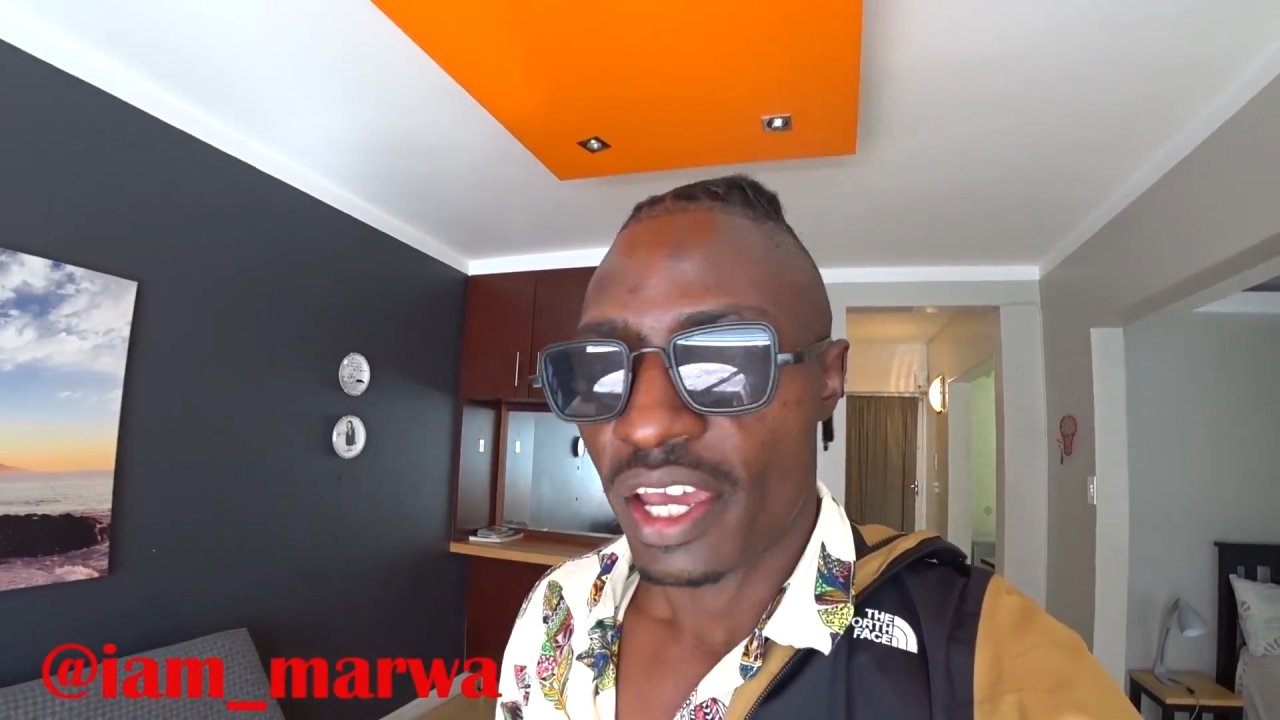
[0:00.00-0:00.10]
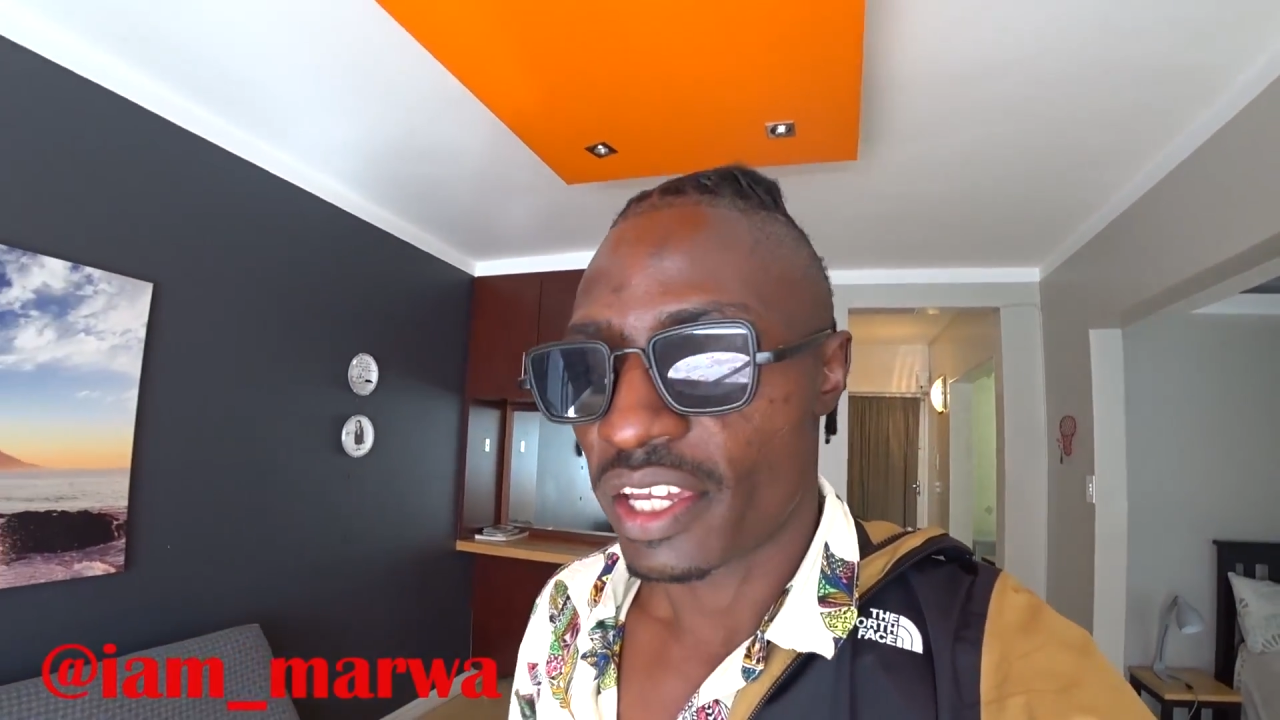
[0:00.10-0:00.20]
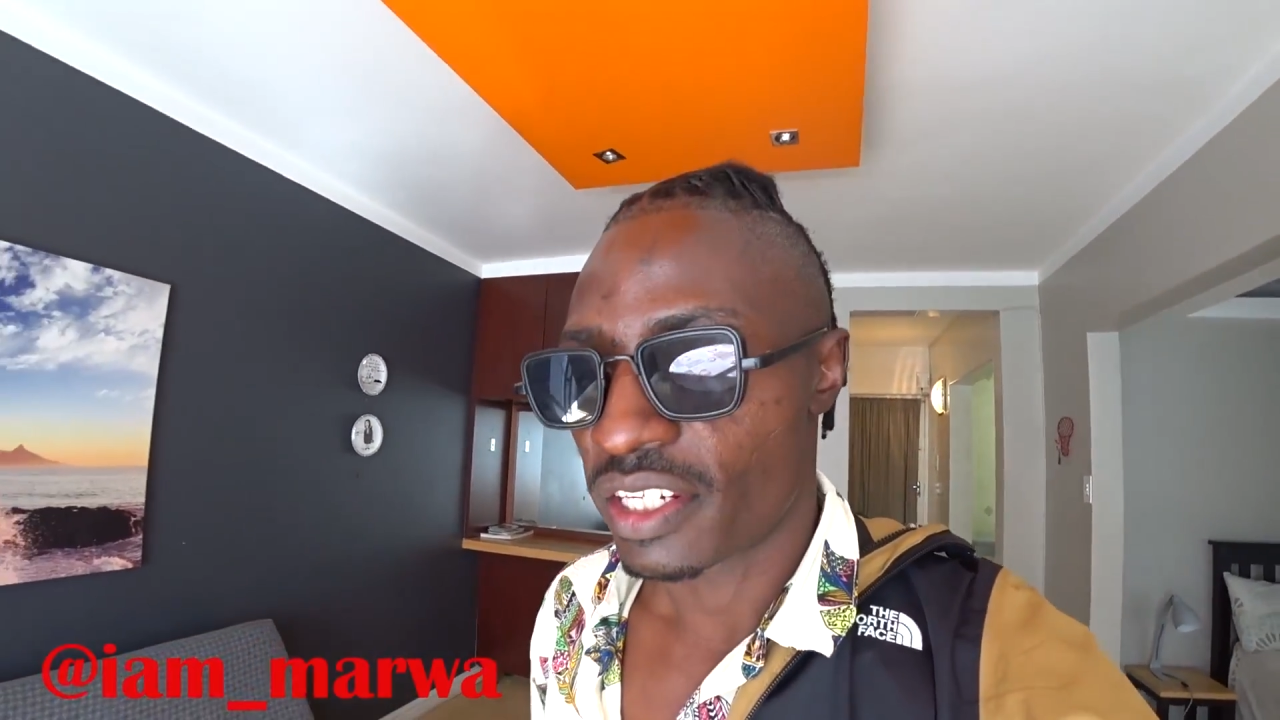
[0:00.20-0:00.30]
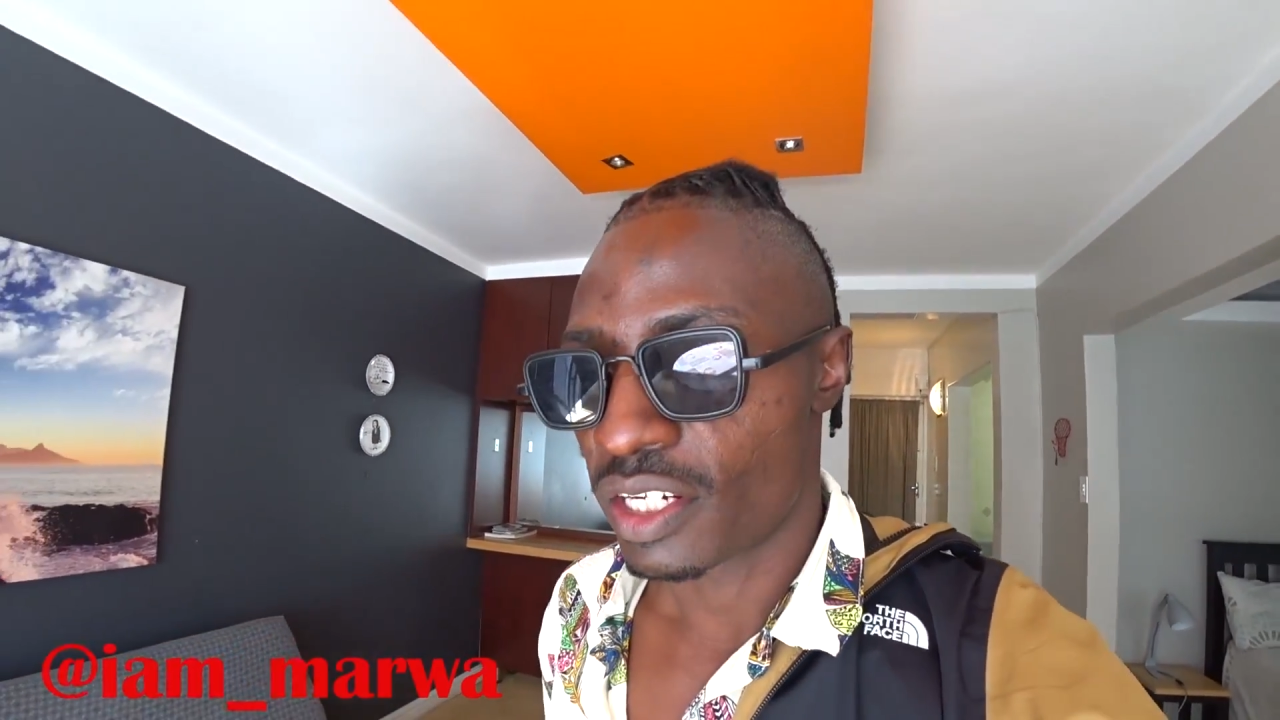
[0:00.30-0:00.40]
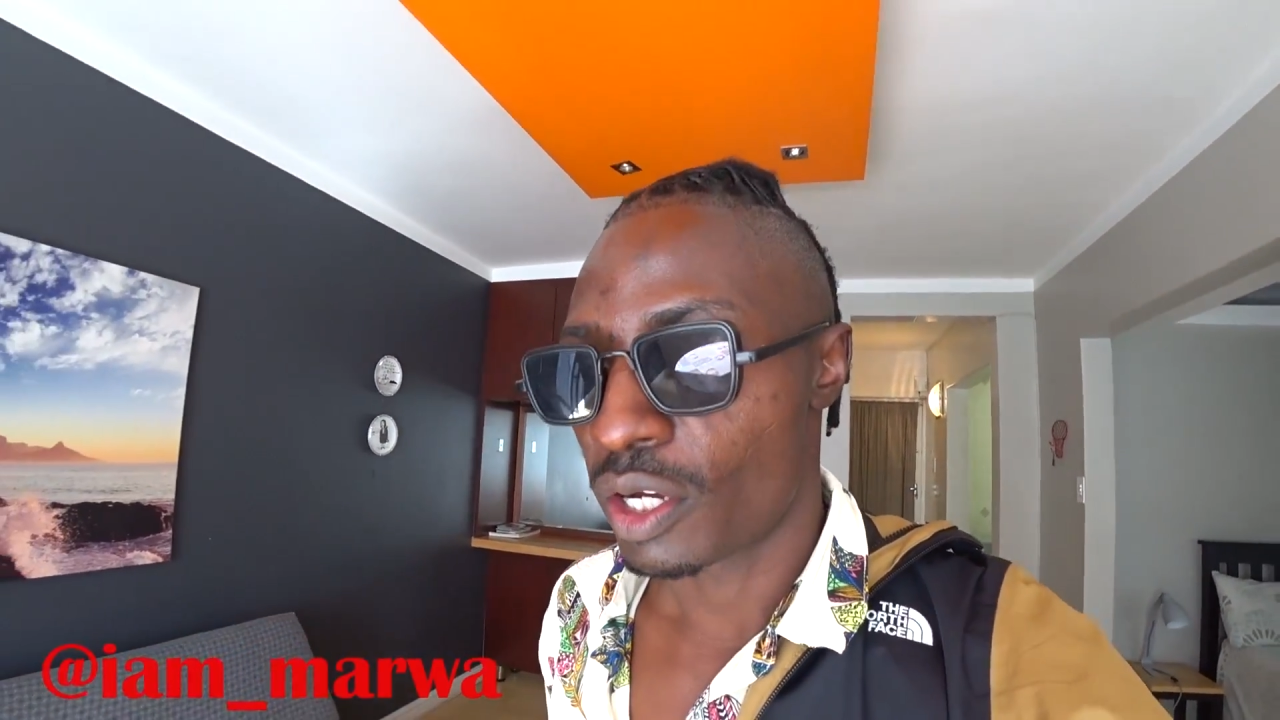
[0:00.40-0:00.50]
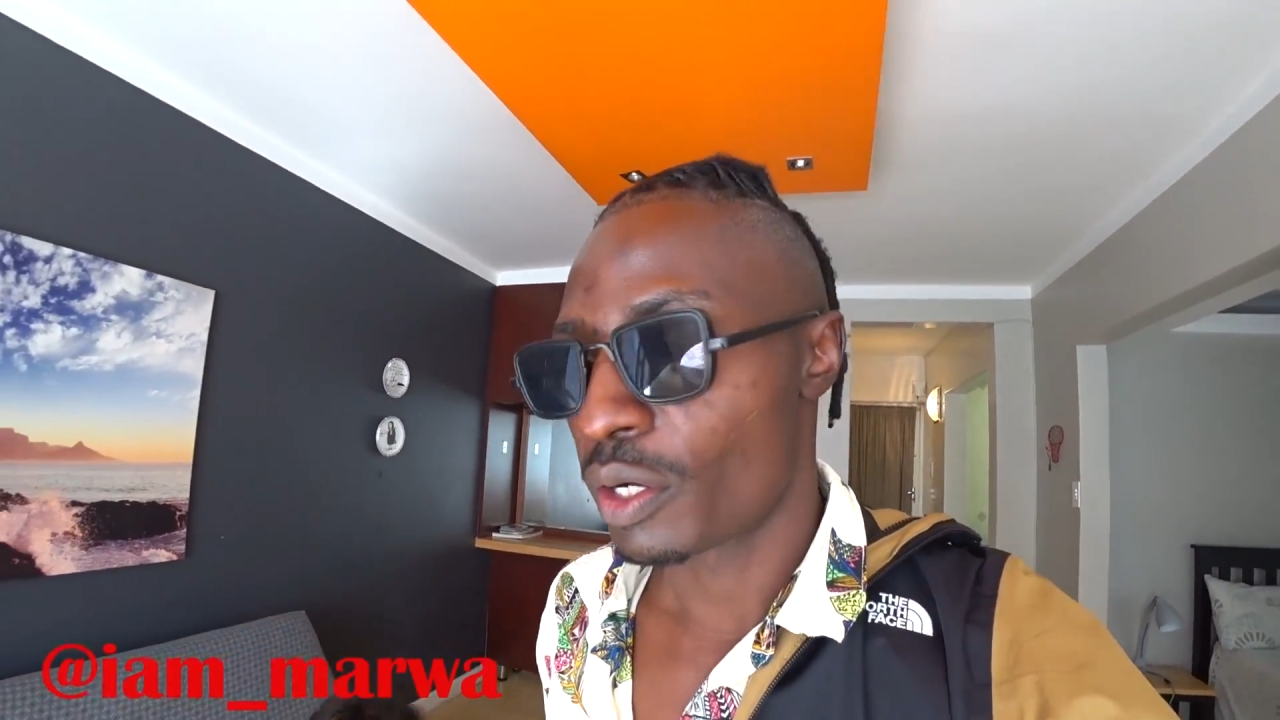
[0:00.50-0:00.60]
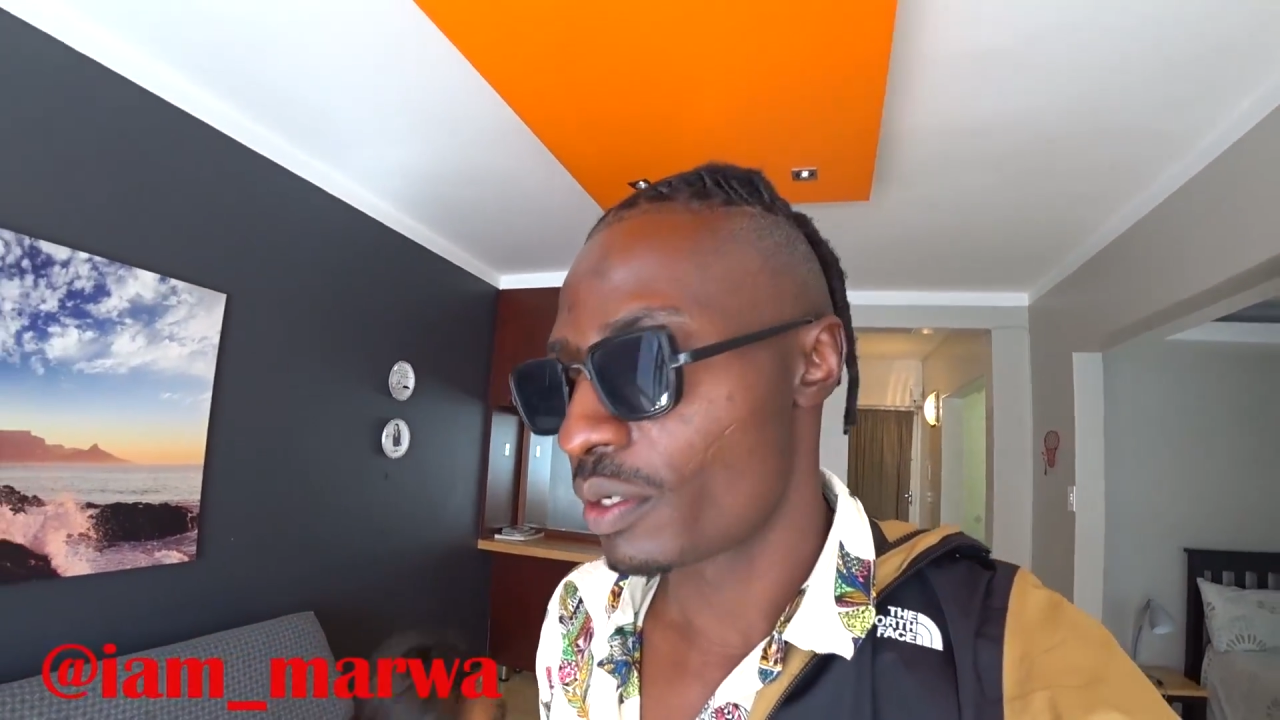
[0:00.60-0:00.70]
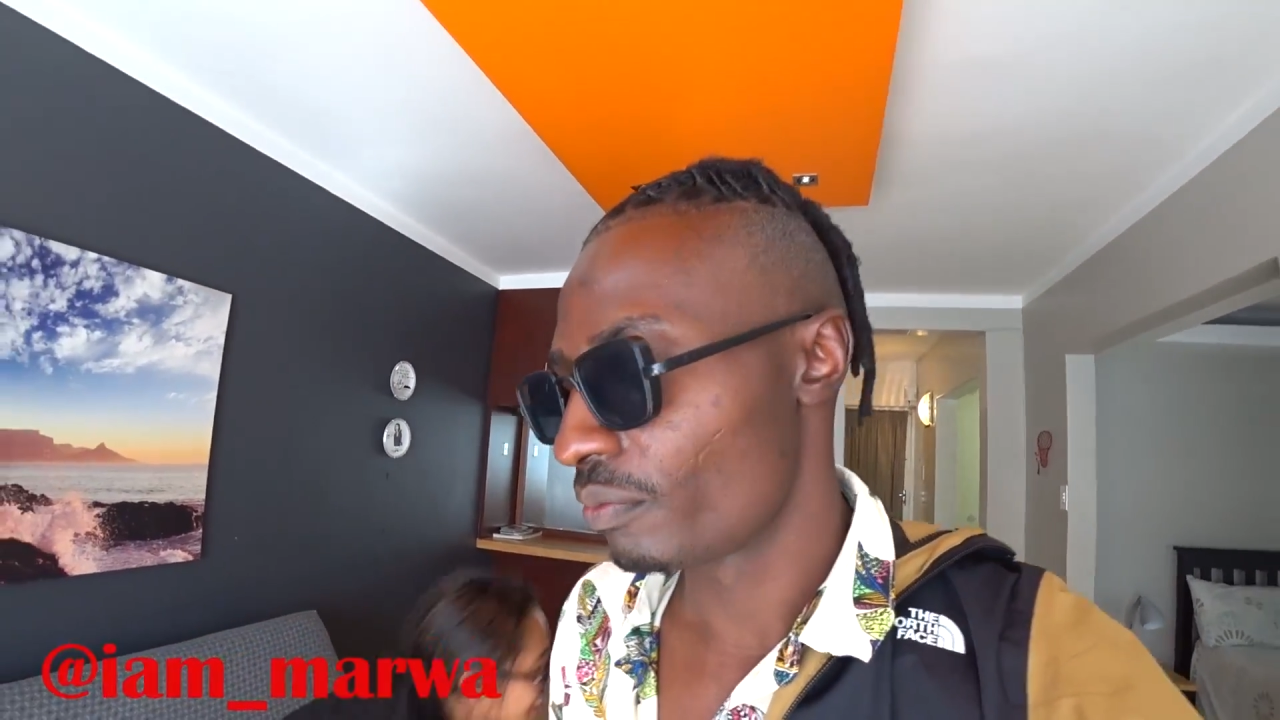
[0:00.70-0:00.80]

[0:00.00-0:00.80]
and. Uh,